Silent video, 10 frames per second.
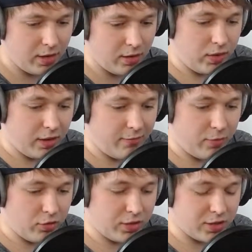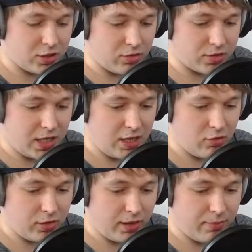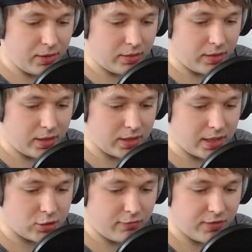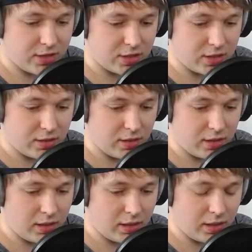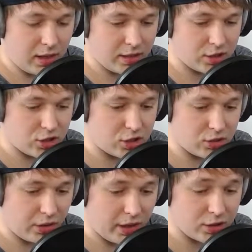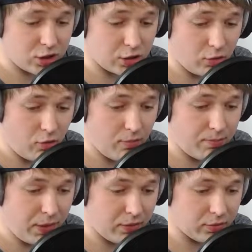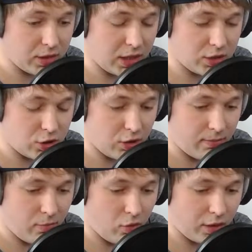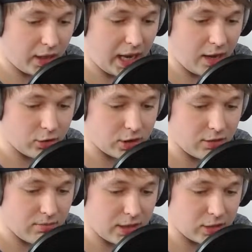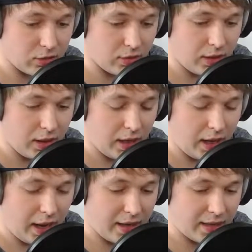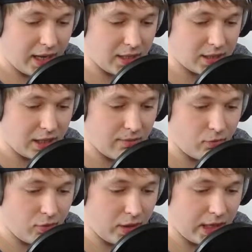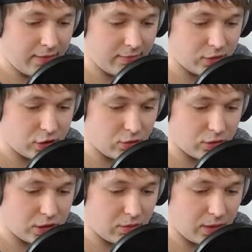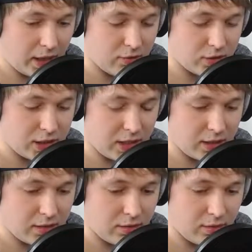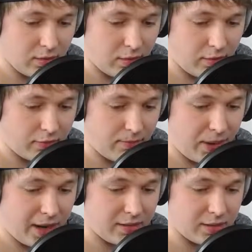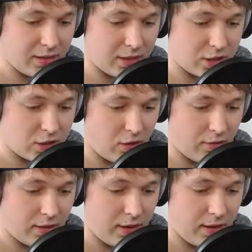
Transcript: We love both of the songs equally, but Catastrophist has a, sl a slow build into a more chaotic middle, and any time we showed someone outside of the band this song,